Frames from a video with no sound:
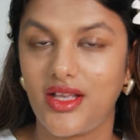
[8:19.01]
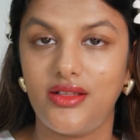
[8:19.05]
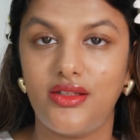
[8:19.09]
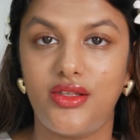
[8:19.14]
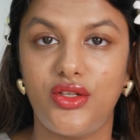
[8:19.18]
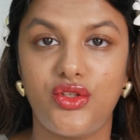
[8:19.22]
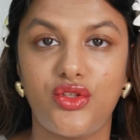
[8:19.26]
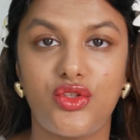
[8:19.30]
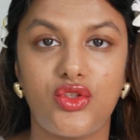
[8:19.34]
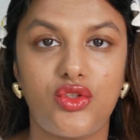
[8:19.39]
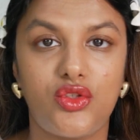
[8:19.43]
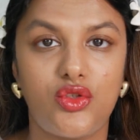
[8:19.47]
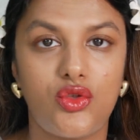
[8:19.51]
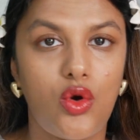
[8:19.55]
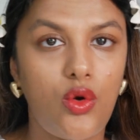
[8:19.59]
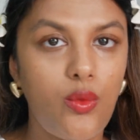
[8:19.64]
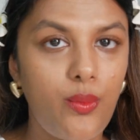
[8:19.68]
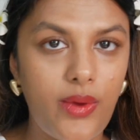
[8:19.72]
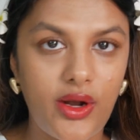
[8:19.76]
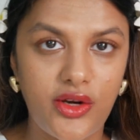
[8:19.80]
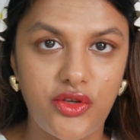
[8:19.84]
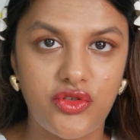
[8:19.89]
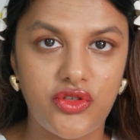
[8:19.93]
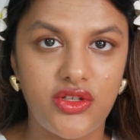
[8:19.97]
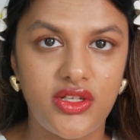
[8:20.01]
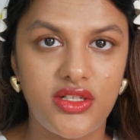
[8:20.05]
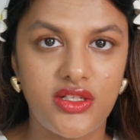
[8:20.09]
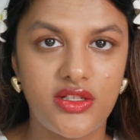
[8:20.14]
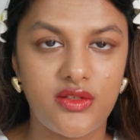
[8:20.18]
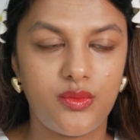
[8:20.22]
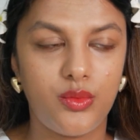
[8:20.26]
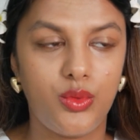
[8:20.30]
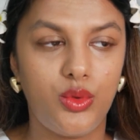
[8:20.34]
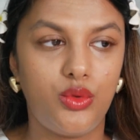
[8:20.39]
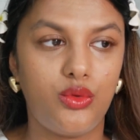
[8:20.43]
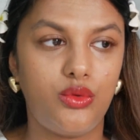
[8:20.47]
They're so buttery
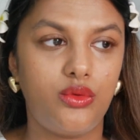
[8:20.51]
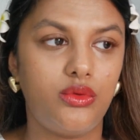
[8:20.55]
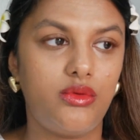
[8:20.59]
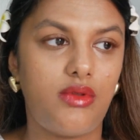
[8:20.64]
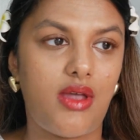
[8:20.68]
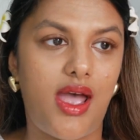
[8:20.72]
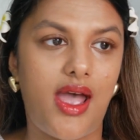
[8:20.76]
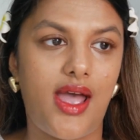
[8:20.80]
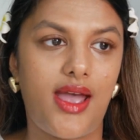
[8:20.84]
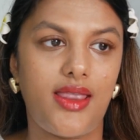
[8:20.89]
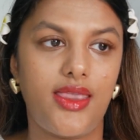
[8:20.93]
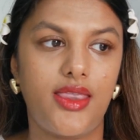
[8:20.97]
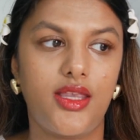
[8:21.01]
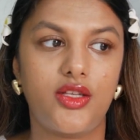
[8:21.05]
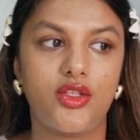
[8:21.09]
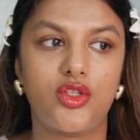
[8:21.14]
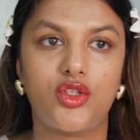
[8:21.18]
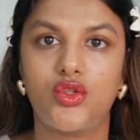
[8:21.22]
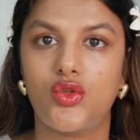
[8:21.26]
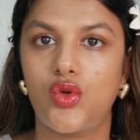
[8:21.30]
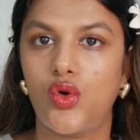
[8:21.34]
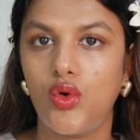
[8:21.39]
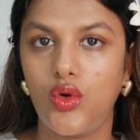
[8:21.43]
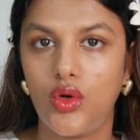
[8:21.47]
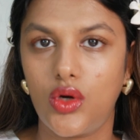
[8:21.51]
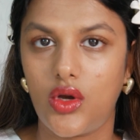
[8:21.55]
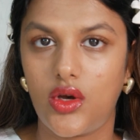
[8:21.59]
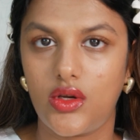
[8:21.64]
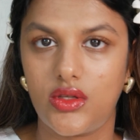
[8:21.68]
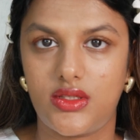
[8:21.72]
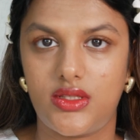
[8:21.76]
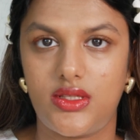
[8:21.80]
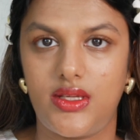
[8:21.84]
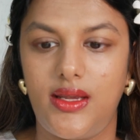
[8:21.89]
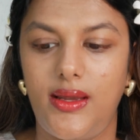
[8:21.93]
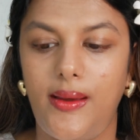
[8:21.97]
smooth and they're so
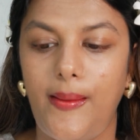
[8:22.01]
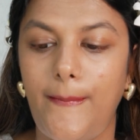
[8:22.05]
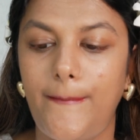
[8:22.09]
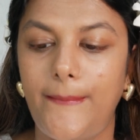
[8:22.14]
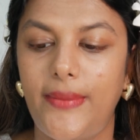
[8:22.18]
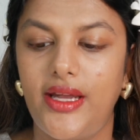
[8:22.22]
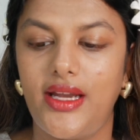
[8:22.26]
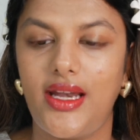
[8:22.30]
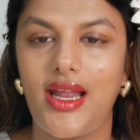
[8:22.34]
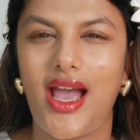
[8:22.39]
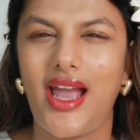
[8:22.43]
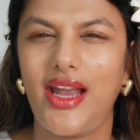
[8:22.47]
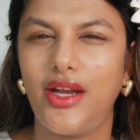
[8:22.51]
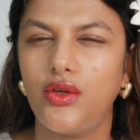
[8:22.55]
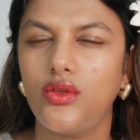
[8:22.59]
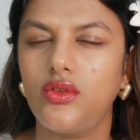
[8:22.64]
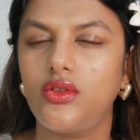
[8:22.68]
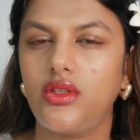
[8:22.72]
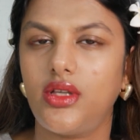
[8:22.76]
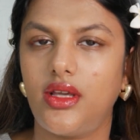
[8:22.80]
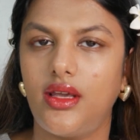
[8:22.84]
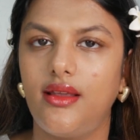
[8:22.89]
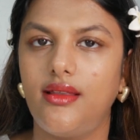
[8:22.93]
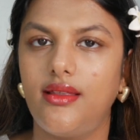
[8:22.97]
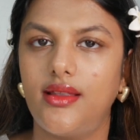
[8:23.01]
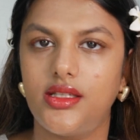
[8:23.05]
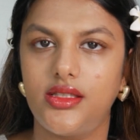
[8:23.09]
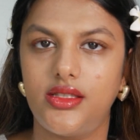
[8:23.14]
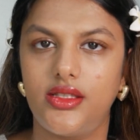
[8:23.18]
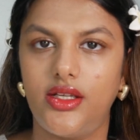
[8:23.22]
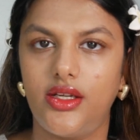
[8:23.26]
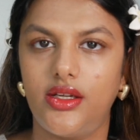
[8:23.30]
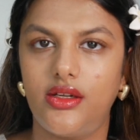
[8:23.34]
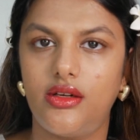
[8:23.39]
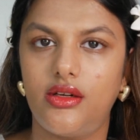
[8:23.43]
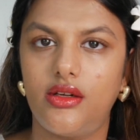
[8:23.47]
glossy, but I don't think
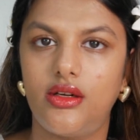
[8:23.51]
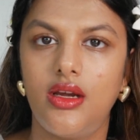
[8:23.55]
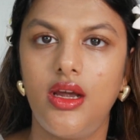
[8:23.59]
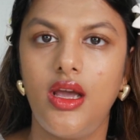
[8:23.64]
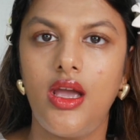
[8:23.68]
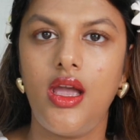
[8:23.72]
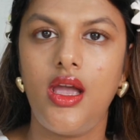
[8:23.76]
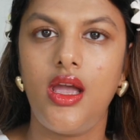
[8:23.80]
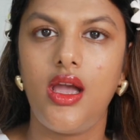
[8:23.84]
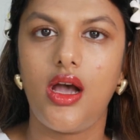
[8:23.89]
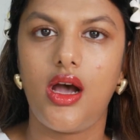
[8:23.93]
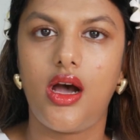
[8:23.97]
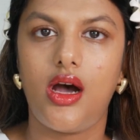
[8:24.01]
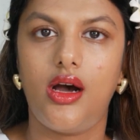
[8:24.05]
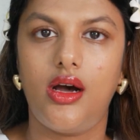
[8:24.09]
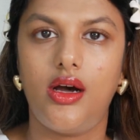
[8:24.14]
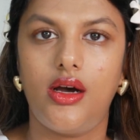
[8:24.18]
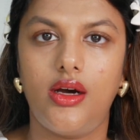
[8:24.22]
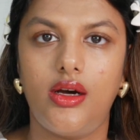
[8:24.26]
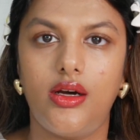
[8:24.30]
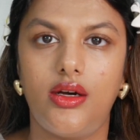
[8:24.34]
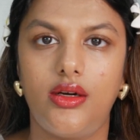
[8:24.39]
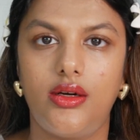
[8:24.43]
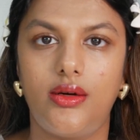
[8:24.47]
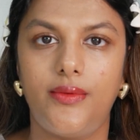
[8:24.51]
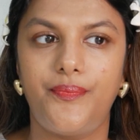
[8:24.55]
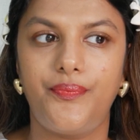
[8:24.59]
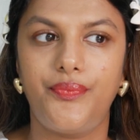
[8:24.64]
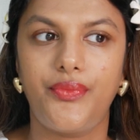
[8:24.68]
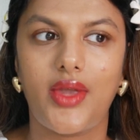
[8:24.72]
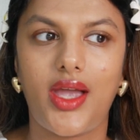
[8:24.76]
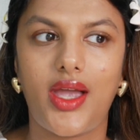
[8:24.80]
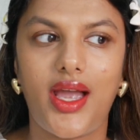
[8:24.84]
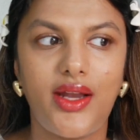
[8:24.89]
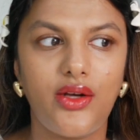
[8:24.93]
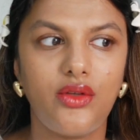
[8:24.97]
that they're
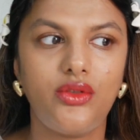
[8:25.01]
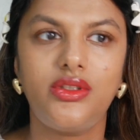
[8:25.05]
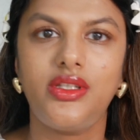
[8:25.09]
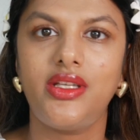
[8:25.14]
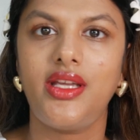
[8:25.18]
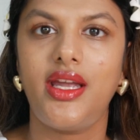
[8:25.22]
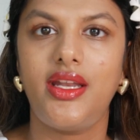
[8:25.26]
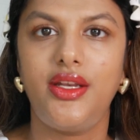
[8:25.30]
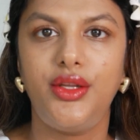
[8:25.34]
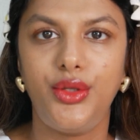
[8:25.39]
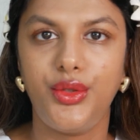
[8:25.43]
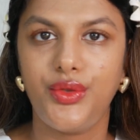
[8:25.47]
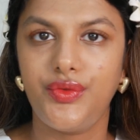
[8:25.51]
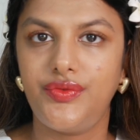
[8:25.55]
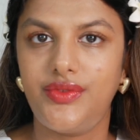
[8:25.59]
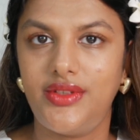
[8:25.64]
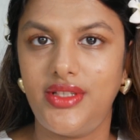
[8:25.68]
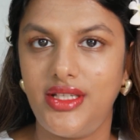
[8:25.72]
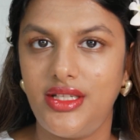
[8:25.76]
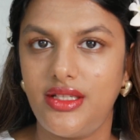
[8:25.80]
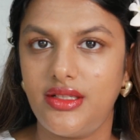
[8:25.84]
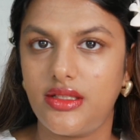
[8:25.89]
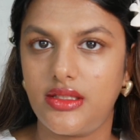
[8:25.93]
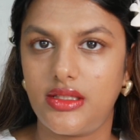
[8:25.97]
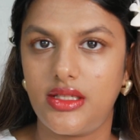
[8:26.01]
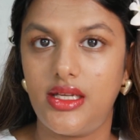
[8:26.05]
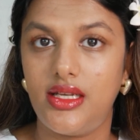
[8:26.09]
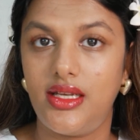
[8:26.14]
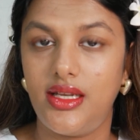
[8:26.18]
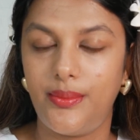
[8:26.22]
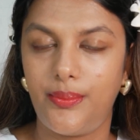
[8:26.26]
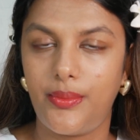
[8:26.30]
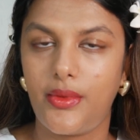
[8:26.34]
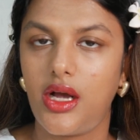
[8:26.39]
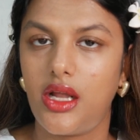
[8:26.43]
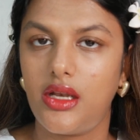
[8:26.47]
I don't think any of these
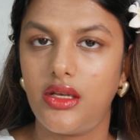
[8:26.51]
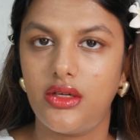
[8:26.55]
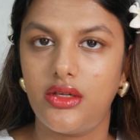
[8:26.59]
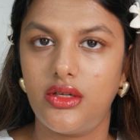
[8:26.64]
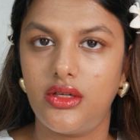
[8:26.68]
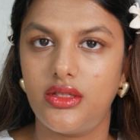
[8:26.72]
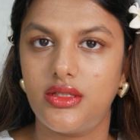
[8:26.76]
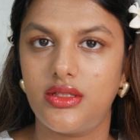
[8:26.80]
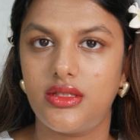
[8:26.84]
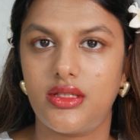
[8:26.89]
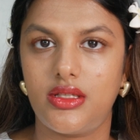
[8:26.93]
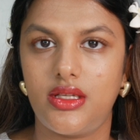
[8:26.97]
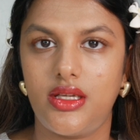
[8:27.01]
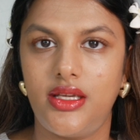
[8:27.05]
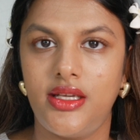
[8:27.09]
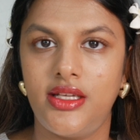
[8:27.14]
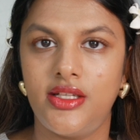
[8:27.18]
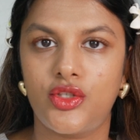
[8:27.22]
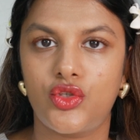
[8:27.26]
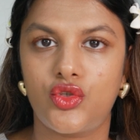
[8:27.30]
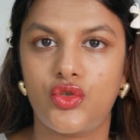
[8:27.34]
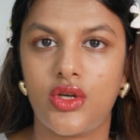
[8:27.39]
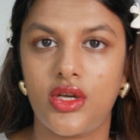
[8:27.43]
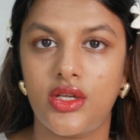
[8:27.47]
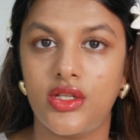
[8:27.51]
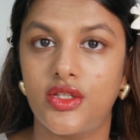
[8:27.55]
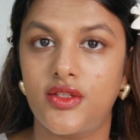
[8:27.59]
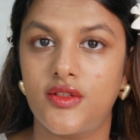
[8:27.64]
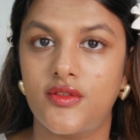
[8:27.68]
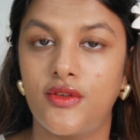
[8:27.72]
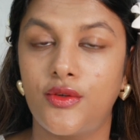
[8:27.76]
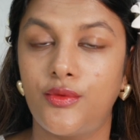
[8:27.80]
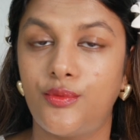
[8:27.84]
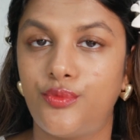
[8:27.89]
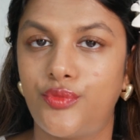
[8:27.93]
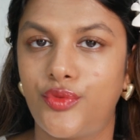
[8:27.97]
lip colors is
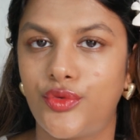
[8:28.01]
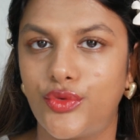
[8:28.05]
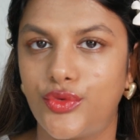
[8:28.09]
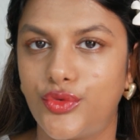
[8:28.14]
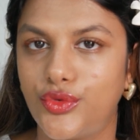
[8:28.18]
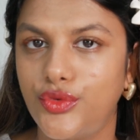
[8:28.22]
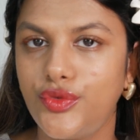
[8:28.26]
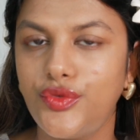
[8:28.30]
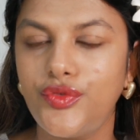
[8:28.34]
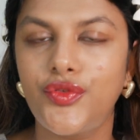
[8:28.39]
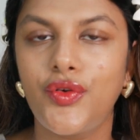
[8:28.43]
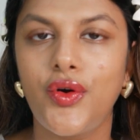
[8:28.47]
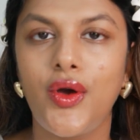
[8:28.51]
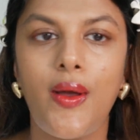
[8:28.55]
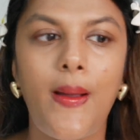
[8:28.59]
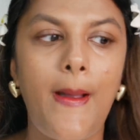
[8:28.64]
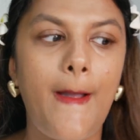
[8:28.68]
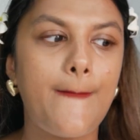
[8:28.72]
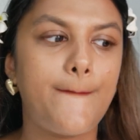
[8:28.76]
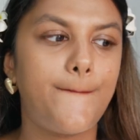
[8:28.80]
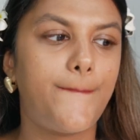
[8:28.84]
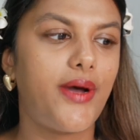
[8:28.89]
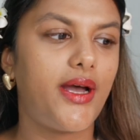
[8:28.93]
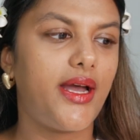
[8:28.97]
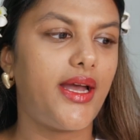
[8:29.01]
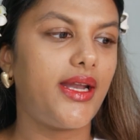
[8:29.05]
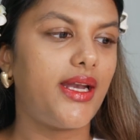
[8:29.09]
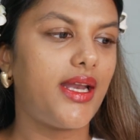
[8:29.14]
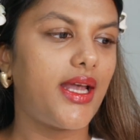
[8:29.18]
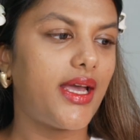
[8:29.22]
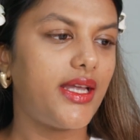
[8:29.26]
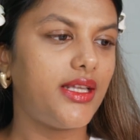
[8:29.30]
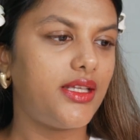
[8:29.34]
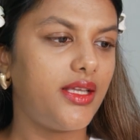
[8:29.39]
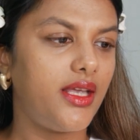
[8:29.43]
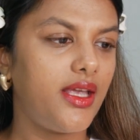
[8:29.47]
transfer proof, but
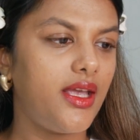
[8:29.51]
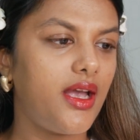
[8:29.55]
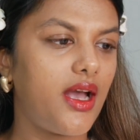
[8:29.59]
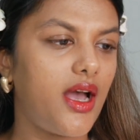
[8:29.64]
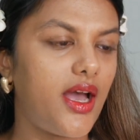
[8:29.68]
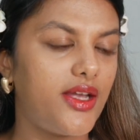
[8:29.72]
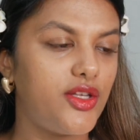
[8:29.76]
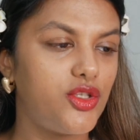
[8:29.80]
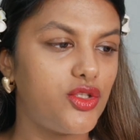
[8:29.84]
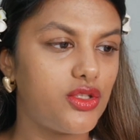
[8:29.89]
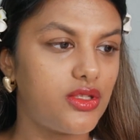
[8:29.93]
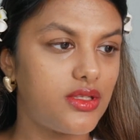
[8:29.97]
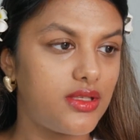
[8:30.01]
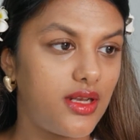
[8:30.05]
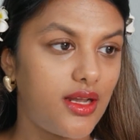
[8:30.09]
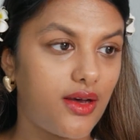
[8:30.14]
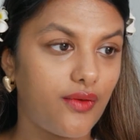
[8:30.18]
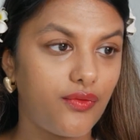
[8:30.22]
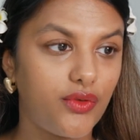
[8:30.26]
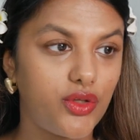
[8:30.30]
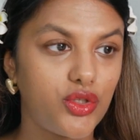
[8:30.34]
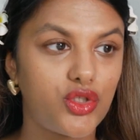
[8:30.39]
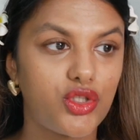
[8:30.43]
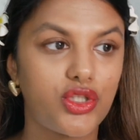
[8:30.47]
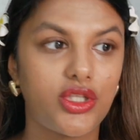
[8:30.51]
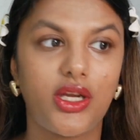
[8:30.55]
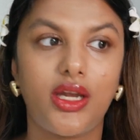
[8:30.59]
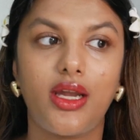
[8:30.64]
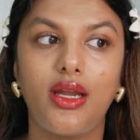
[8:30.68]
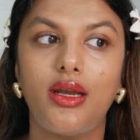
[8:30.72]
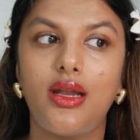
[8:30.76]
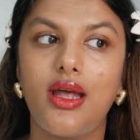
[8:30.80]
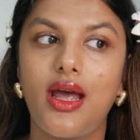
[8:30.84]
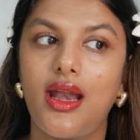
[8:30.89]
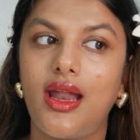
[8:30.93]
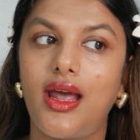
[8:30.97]
I think I just love the
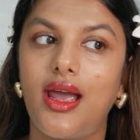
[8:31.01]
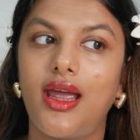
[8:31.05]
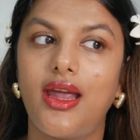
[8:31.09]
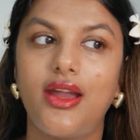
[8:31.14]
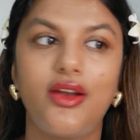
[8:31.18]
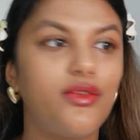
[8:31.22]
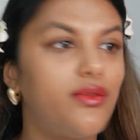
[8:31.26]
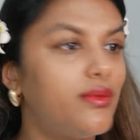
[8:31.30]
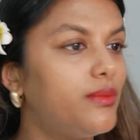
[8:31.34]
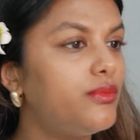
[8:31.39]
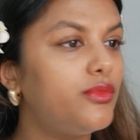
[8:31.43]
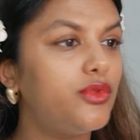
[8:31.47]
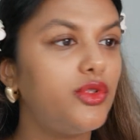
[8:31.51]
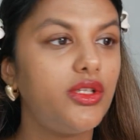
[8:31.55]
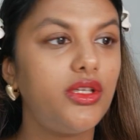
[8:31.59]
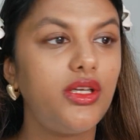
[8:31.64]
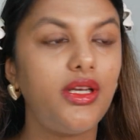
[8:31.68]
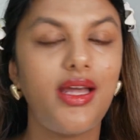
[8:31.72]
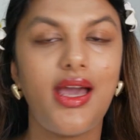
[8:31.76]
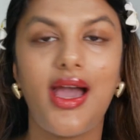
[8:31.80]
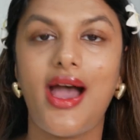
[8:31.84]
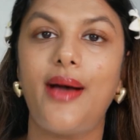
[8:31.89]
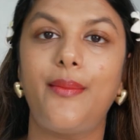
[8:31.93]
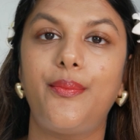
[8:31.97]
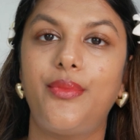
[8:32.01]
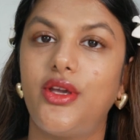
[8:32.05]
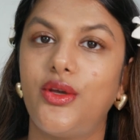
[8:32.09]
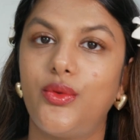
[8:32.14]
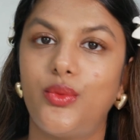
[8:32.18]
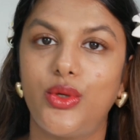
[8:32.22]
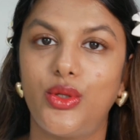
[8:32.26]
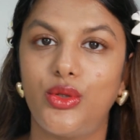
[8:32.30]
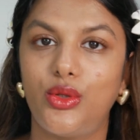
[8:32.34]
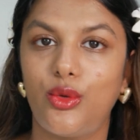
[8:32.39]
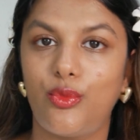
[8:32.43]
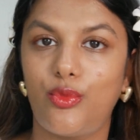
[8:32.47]
shade, and I'm really happy
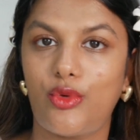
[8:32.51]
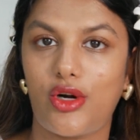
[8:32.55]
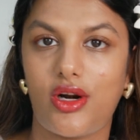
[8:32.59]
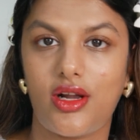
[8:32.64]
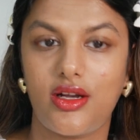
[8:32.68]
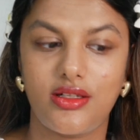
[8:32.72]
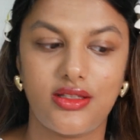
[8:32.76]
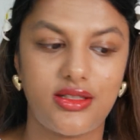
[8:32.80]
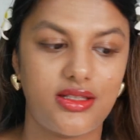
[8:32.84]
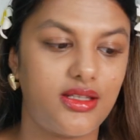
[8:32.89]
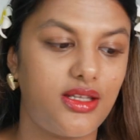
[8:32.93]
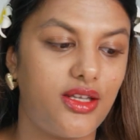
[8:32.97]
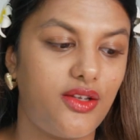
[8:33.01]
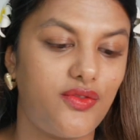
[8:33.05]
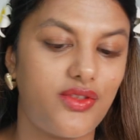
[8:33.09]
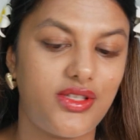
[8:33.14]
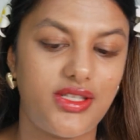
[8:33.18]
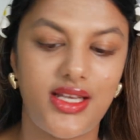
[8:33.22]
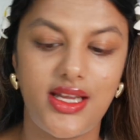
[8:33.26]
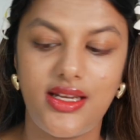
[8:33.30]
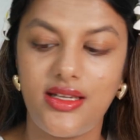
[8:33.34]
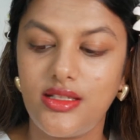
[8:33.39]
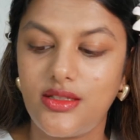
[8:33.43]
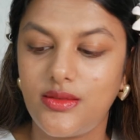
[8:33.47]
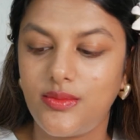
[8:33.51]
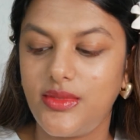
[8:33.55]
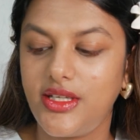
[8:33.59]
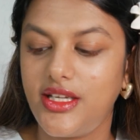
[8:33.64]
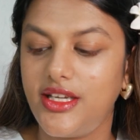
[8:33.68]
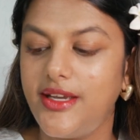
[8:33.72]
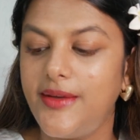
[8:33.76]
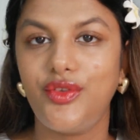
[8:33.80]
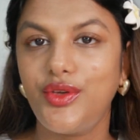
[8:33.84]
with the products that they've sent me.